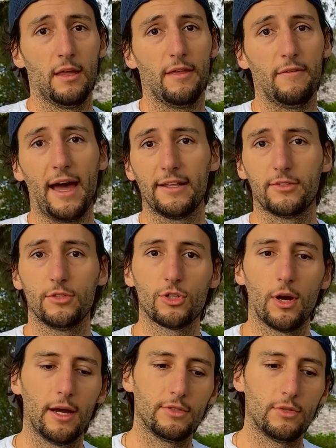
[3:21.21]
they've had to
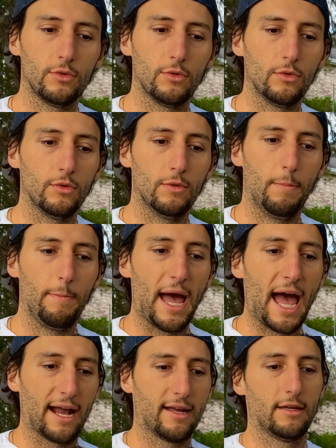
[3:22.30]
try to
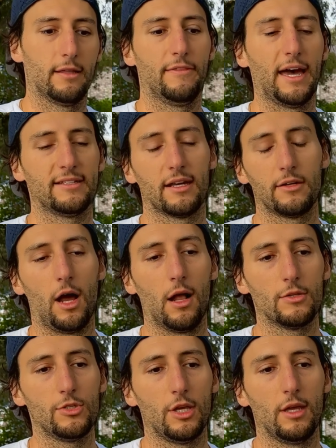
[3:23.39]
pack that
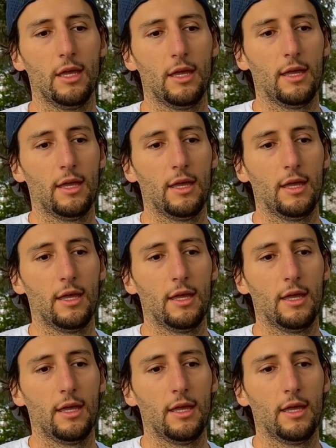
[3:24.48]
technology